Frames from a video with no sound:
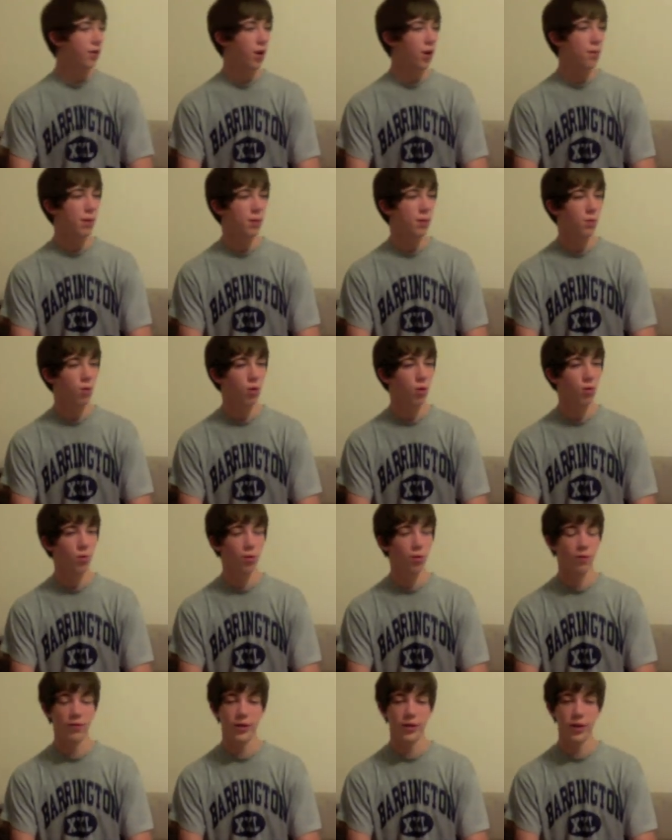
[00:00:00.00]
to make more and
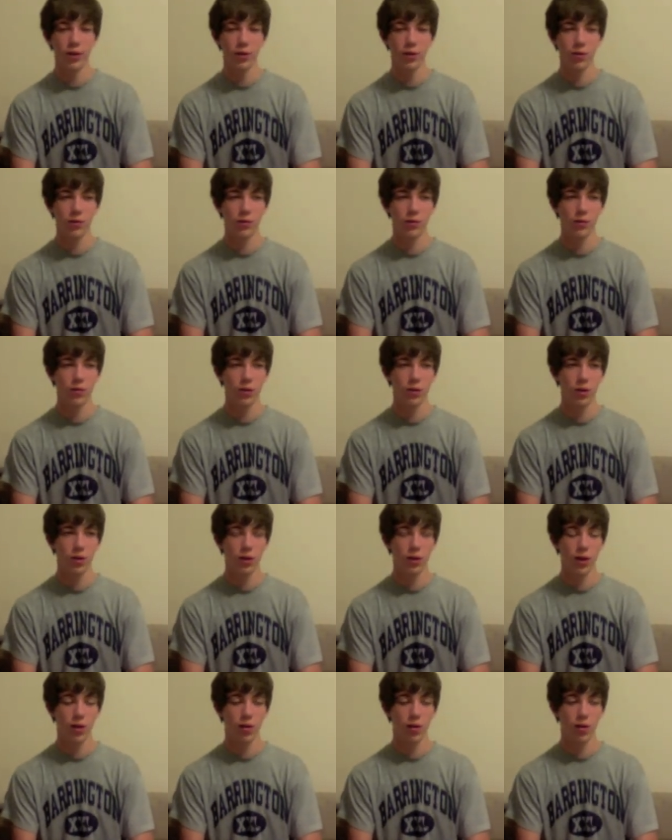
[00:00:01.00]
more videos
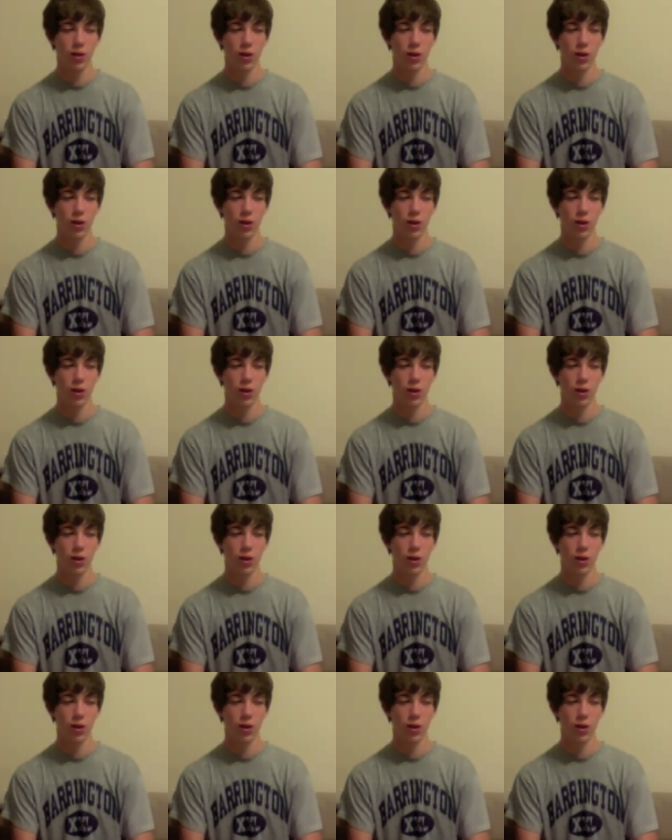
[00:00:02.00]
later on.